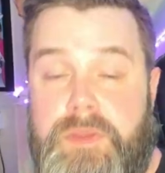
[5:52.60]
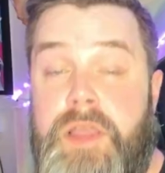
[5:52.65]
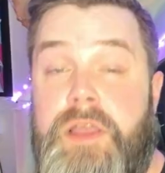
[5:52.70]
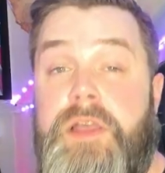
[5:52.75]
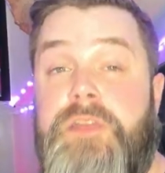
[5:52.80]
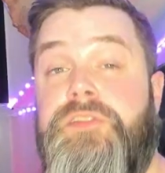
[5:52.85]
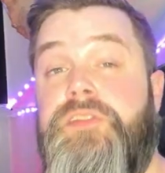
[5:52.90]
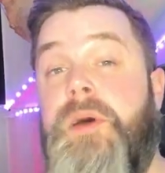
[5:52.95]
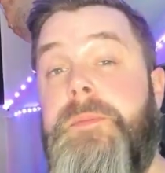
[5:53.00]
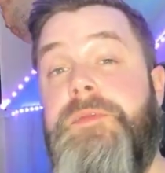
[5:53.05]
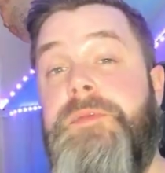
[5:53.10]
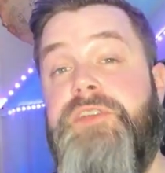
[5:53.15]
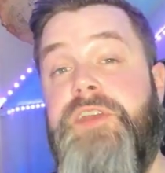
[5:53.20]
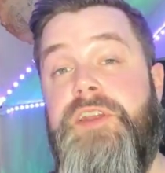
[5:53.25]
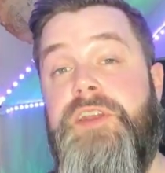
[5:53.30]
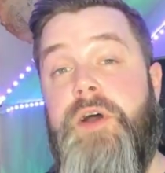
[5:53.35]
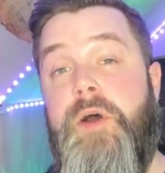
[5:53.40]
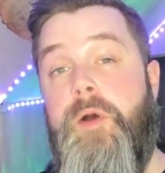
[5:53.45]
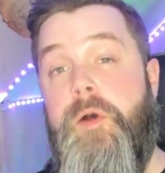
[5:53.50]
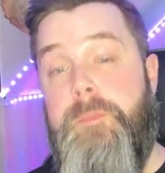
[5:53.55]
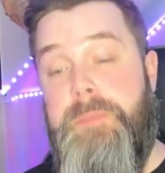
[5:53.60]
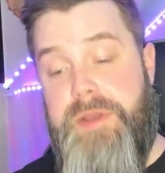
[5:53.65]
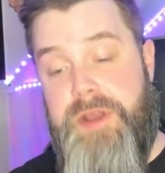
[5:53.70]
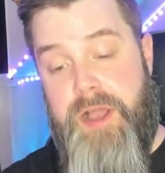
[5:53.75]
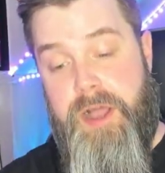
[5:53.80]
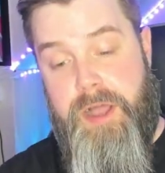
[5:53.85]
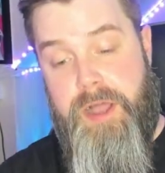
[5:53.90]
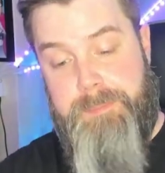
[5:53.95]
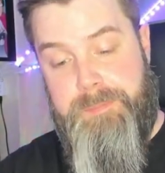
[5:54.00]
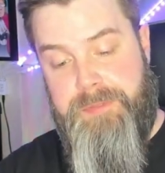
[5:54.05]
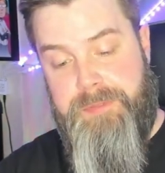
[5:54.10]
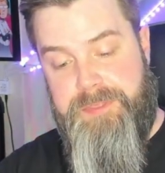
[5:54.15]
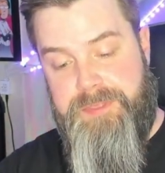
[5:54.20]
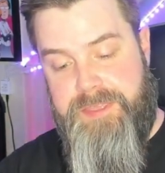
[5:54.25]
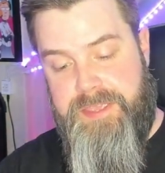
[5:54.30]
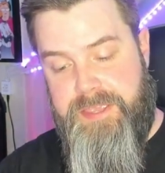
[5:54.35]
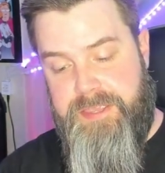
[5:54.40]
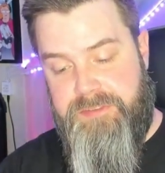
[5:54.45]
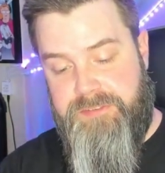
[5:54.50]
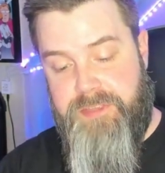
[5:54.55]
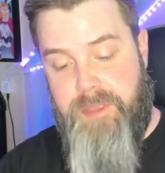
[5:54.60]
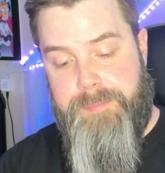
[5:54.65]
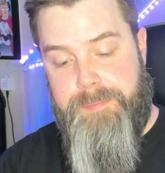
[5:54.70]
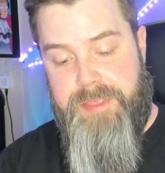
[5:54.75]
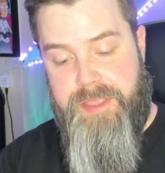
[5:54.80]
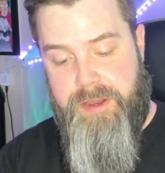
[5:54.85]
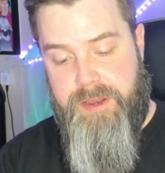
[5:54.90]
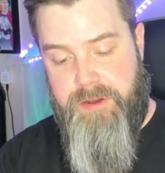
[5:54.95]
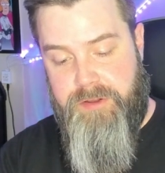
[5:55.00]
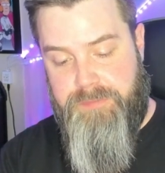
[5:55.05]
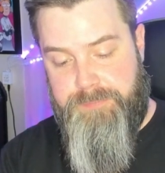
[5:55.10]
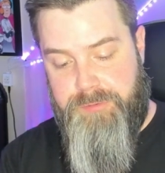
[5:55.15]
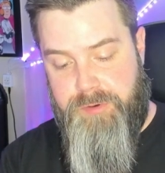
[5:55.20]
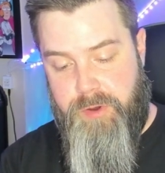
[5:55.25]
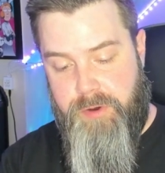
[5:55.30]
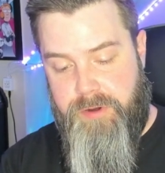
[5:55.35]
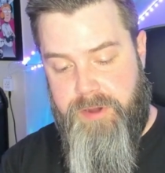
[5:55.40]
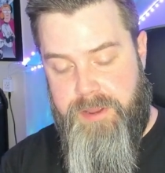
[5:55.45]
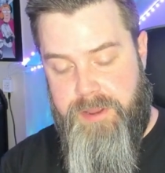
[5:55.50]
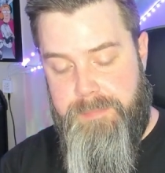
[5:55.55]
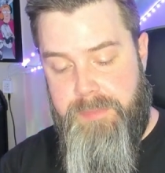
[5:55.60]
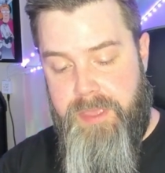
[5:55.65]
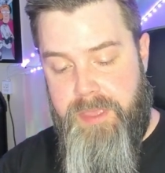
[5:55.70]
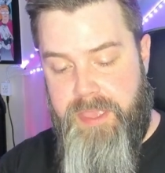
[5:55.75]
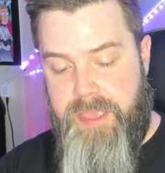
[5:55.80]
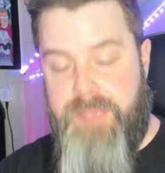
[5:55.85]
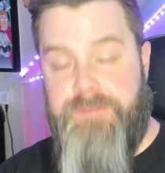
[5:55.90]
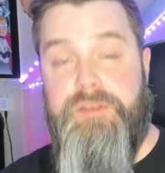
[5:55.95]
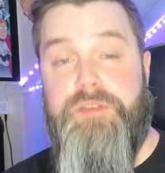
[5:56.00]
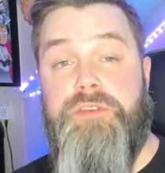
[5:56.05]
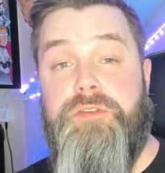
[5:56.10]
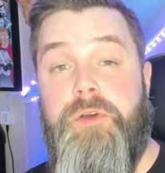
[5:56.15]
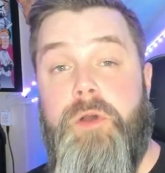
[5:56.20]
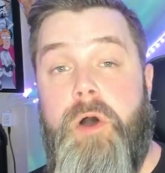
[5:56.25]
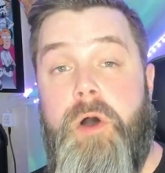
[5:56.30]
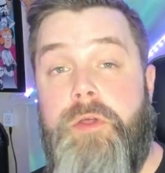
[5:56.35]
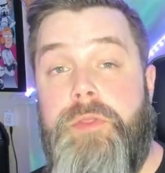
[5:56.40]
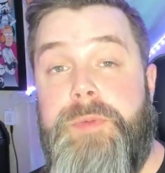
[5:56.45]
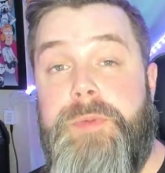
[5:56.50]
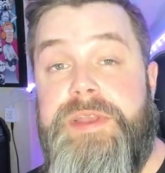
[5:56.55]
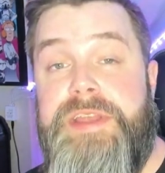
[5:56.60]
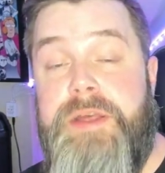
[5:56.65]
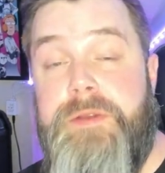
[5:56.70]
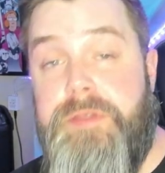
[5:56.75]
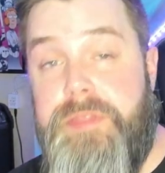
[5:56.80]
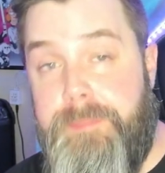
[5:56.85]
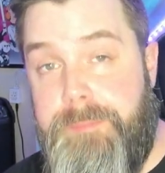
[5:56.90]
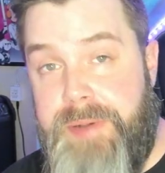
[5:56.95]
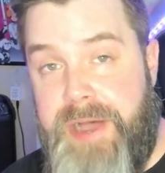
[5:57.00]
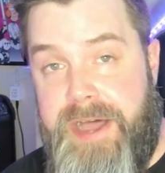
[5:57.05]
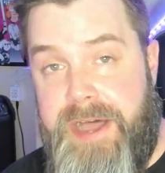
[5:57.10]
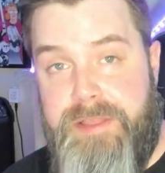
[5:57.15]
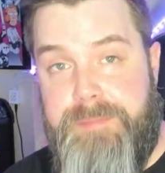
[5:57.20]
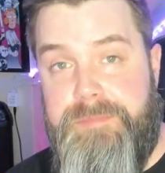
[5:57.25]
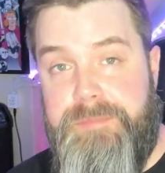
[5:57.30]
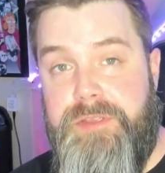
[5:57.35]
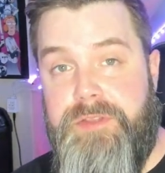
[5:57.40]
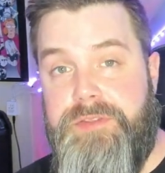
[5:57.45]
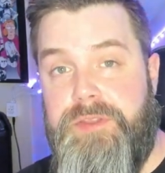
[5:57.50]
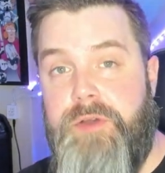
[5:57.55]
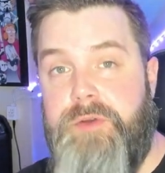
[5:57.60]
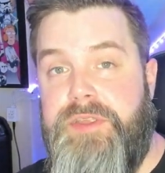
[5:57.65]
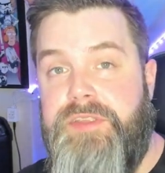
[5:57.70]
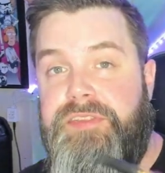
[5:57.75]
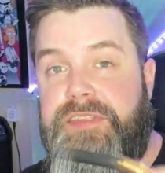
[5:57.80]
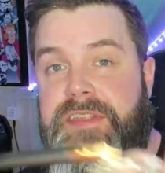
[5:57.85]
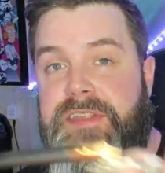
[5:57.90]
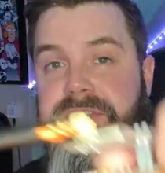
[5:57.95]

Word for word: So I'm just going to open up the sub-gigahertz program. If you scroll all the way down to the bottom, you'll notice it